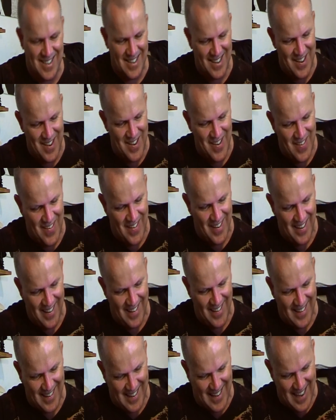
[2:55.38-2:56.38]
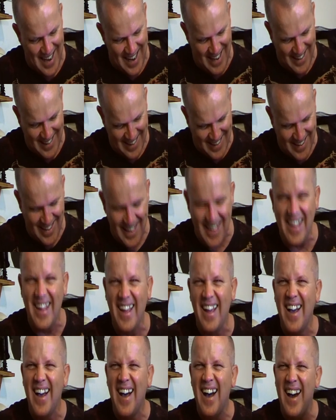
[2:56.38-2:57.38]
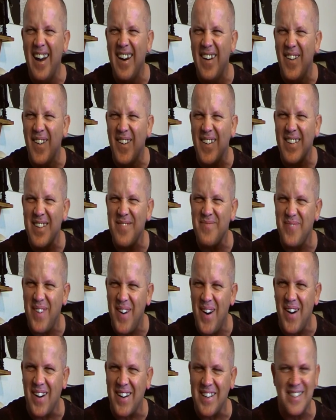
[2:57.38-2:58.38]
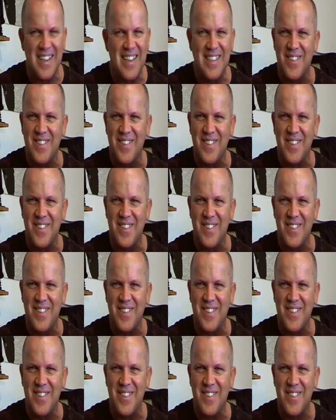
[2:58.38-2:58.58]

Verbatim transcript: to get, unhook the box.